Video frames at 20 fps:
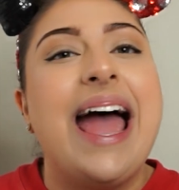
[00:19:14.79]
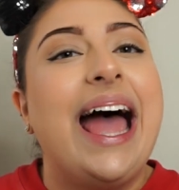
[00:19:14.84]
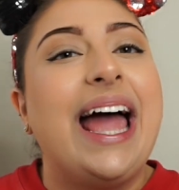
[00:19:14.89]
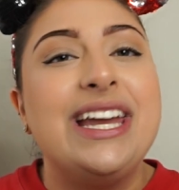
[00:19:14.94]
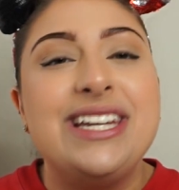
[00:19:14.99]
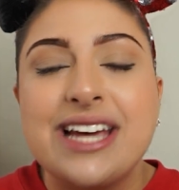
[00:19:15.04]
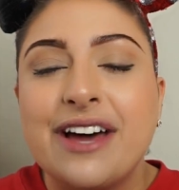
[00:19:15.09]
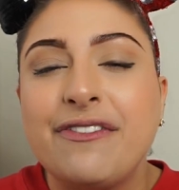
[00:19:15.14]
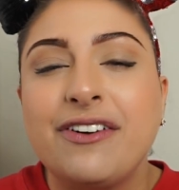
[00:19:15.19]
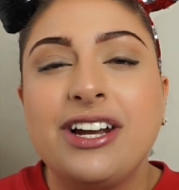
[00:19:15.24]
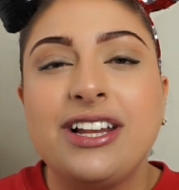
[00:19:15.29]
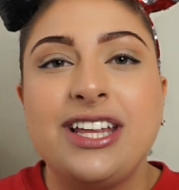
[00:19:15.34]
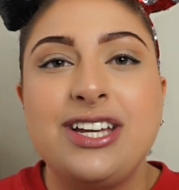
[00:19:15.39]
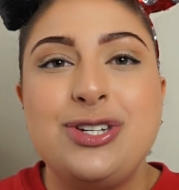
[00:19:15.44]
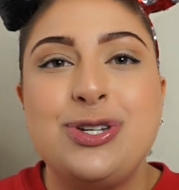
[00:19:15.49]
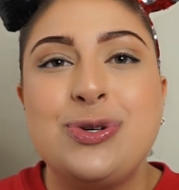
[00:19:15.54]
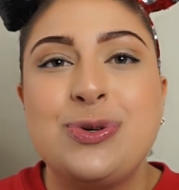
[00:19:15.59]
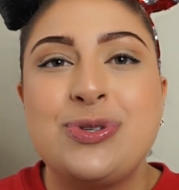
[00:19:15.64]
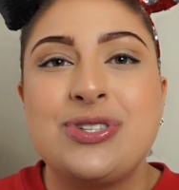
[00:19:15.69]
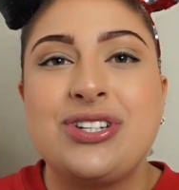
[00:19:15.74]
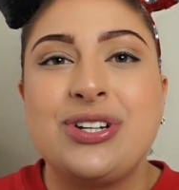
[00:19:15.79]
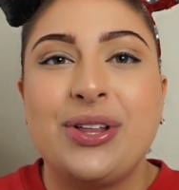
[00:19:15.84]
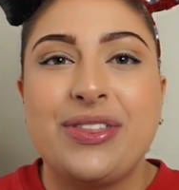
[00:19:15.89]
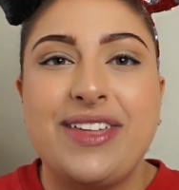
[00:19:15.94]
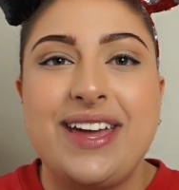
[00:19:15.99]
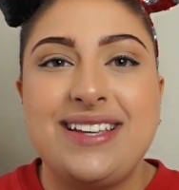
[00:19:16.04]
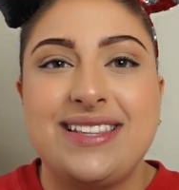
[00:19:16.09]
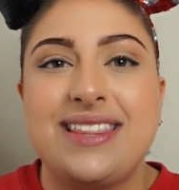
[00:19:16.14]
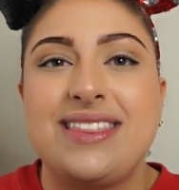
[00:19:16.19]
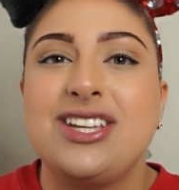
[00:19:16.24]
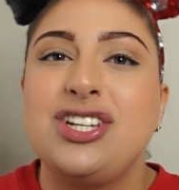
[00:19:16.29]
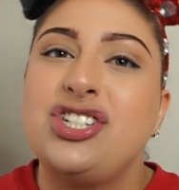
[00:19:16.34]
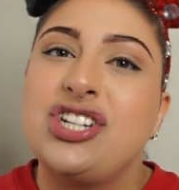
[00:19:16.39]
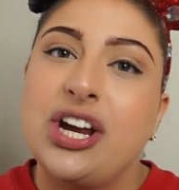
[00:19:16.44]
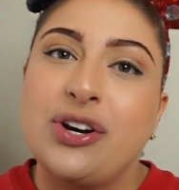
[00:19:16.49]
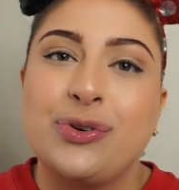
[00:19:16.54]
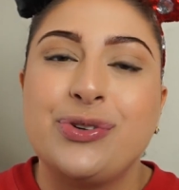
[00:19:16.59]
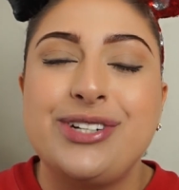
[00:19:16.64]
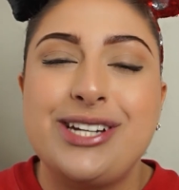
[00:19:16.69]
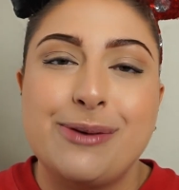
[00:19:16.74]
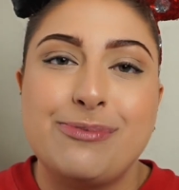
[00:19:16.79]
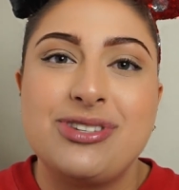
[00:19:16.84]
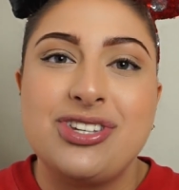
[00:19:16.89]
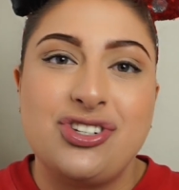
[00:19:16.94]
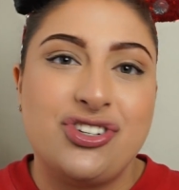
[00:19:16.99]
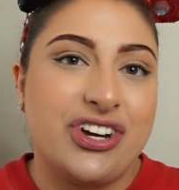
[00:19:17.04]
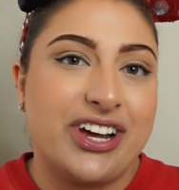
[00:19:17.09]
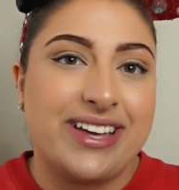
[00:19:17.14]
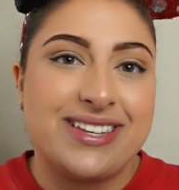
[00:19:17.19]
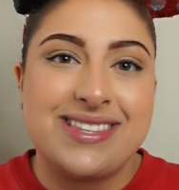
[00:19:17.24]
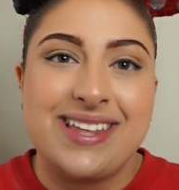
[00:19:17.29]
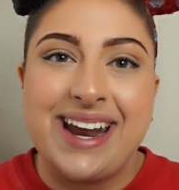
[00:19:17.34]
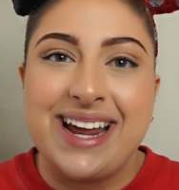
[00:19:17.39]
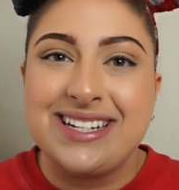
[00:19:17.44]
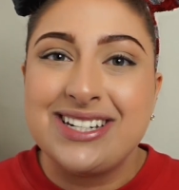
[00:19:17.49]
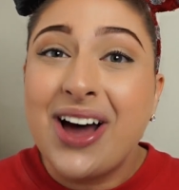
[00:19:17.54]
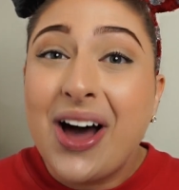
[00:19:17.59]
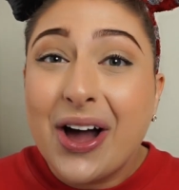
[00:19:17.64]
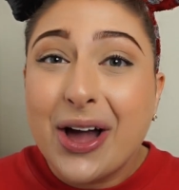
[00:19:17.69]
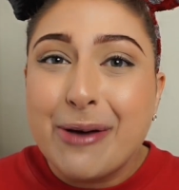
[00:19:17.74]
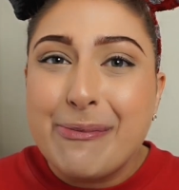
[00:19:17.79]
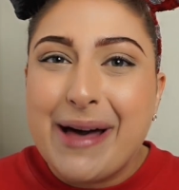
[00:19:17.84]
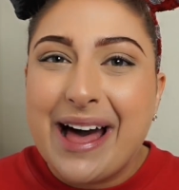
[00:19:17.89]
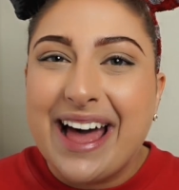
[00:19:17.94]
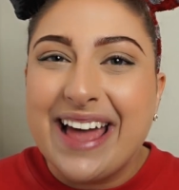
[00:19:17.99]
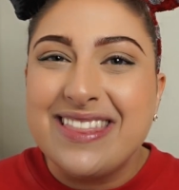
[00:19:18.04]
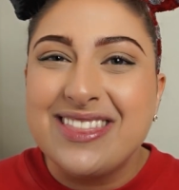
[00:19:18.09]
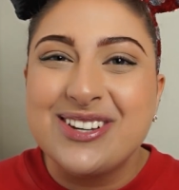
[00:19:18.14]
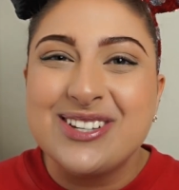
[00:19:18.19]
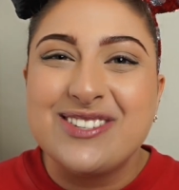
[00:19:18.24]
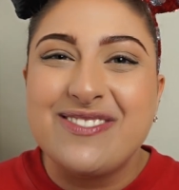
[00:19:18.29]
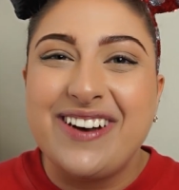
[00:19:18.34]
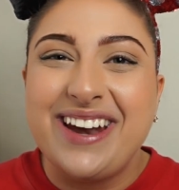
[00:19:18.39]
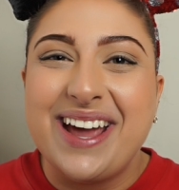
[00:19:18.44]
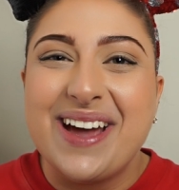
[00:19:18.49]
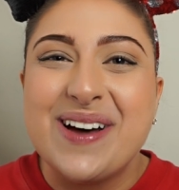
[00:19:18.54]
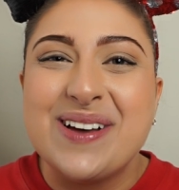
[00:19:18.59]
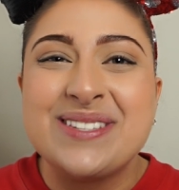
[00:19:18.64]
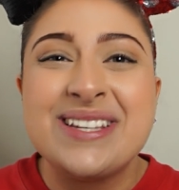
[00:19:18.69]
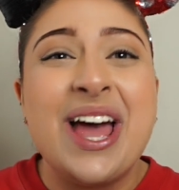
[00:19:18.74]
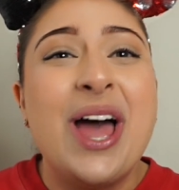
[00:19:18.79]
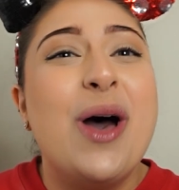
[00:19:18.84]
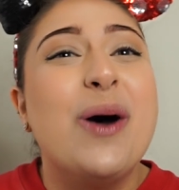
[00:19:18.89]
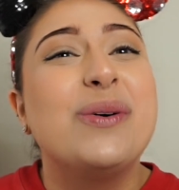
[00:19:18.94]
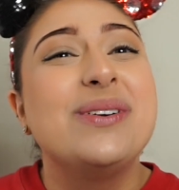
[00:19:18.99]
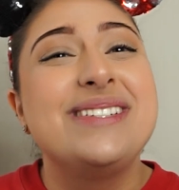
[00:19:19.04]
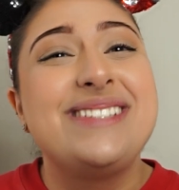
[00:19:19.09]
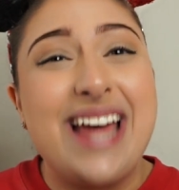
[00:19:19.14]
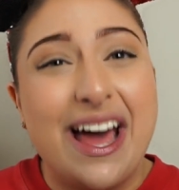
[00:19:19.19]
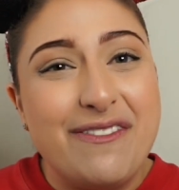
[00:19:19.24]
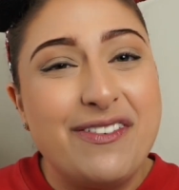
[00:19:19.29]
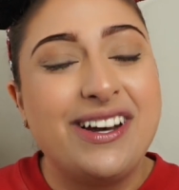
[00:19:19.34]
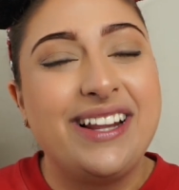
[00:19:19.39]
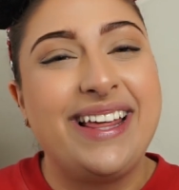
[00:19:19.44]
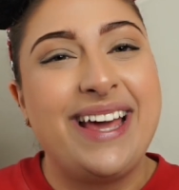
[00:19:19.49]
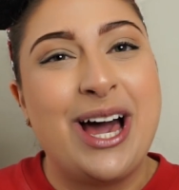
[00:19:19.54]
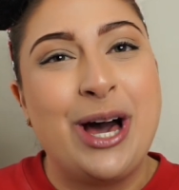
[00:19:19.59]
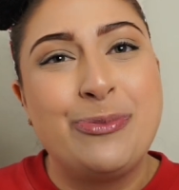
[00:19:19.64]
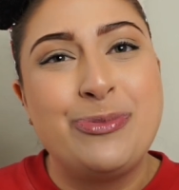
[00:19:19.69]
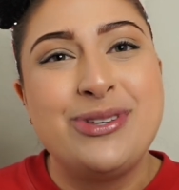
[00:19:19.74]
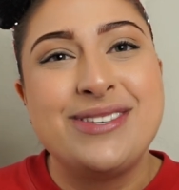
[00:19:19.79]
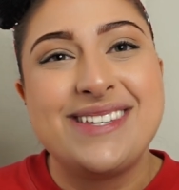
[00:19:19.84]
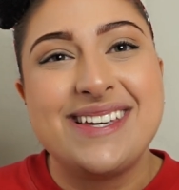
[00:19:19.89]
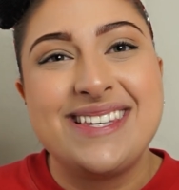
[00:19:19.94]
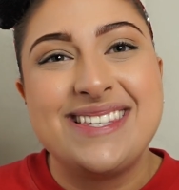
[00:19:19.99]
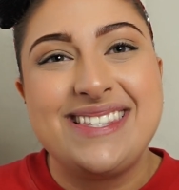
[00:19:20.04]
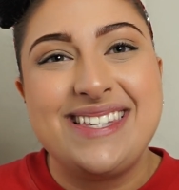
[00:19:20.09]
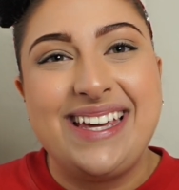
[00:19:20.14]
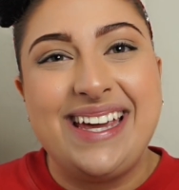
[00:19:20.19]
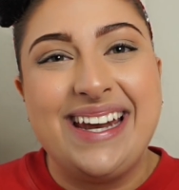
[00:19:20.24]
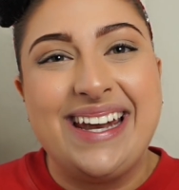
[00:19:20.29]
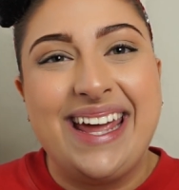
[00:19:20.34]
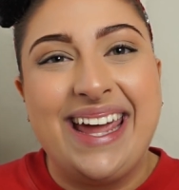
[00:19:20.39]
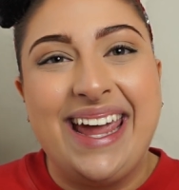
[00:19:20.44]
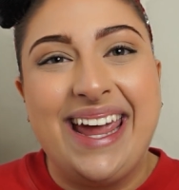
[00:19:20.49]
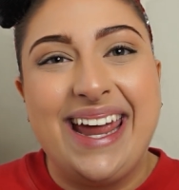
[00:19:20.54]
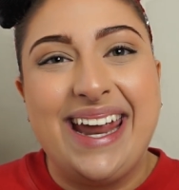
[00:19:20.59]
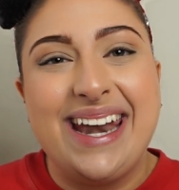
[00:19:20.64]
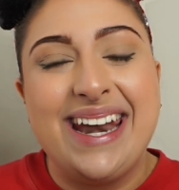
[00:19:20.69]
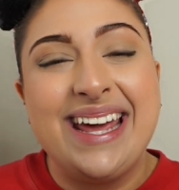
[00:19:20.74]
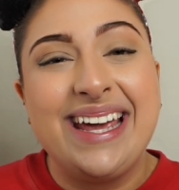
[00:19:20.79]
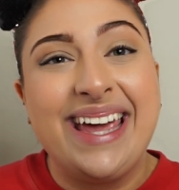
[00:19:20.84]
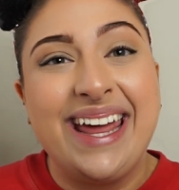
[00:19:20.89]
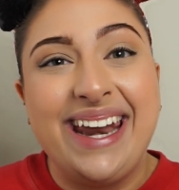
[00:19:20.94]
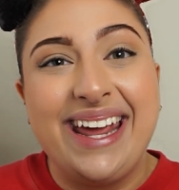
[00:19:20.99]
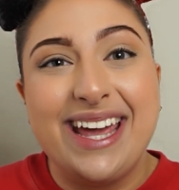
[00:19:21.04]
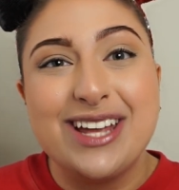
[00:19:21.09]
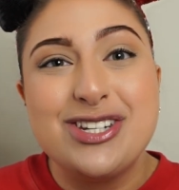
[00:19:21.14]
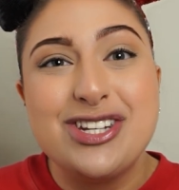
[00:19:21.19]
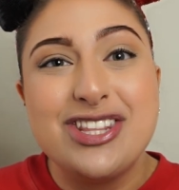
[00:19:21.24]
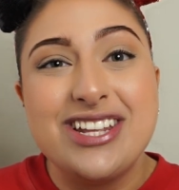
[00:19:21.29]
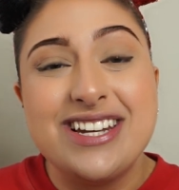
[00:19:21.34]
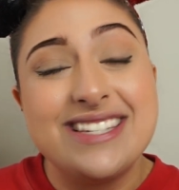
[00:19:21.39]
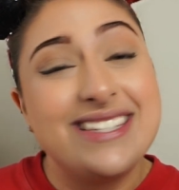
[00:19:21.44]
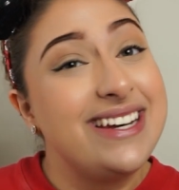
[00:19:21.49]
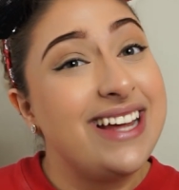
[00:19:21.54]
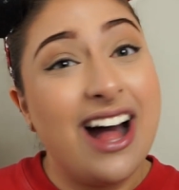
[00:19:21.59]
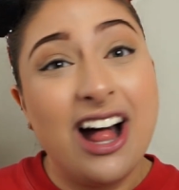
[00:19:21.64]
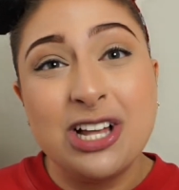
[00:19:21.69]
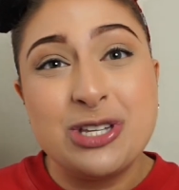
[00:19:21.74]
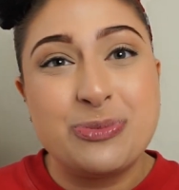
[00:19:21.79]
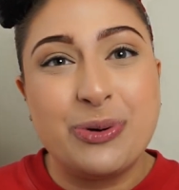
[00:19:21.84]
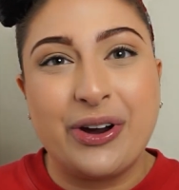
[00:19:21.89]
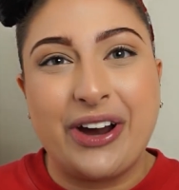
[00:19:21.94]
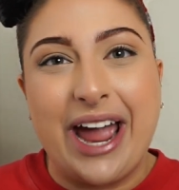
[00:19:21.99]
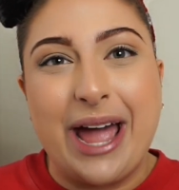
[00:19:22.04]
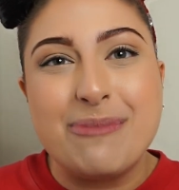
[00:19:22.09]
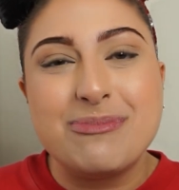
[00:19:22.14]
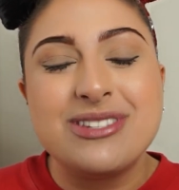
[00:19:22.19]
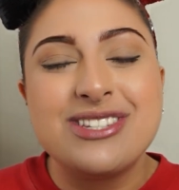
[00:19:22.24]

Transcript: I definitely do still think that the general tips and tricks that I talk about in those videos will definitely help you succeed in getting into the Disney College Program.